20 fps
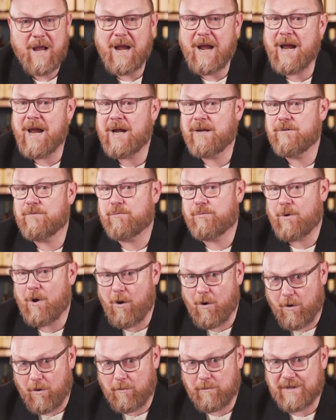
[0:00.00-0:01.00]
and
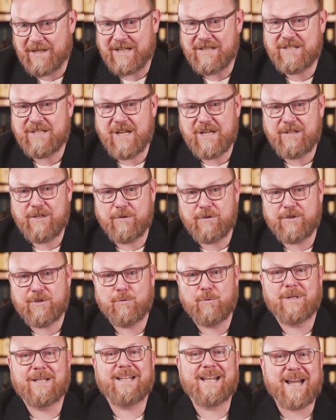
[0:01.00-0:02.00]
Rome continued
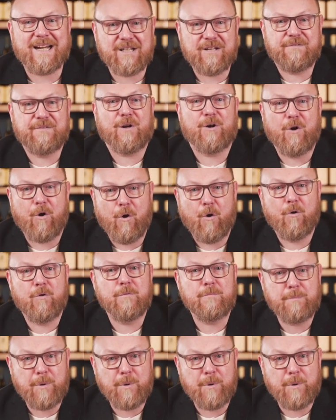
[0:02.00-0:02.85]
to elect their own